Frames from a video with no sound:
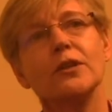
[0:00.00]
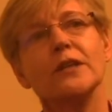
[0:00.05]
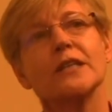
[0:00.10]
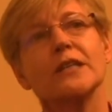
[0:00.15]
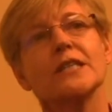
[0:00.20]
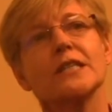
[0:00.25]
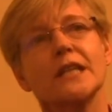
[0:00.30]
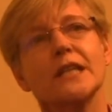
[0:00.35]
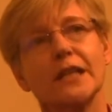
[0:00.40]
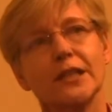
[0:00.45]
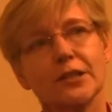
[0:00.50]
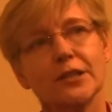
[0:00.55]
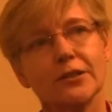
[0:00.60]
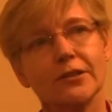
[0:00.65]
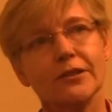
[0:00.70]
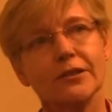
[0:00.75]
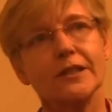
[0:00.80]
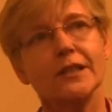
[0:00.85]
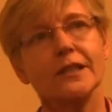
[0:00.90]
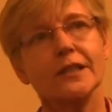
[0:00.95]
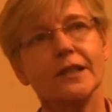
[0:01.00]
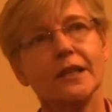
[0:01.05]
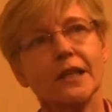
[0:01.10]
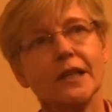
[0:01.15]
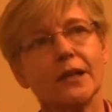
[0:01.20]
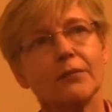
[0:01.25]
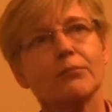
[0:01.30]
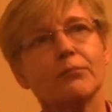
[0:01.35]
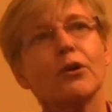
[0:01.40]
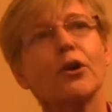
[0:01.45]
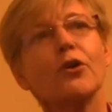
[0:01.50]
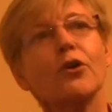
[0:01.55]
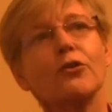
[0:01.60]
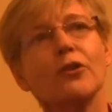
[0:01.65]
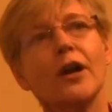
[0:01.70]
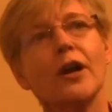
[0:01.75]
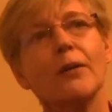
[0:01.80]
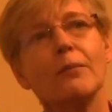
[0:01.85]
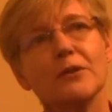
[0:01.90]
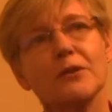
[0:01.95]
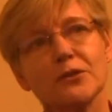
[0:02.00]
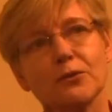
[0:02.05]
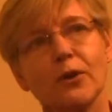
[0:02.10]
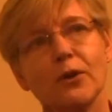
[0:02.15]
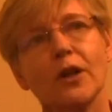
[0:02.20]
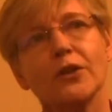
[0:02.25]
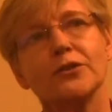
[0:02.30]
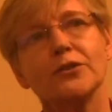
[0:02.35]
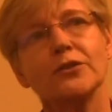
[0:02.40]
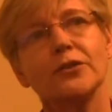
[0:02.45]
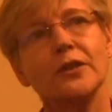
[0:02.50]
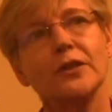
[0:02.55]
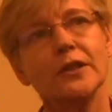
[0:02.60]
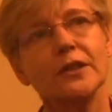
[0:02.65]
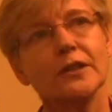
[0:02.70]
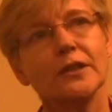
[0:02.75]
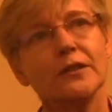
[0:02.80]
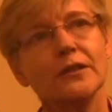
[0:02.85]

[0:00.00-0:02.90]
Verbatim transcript: extend to the program as well to the,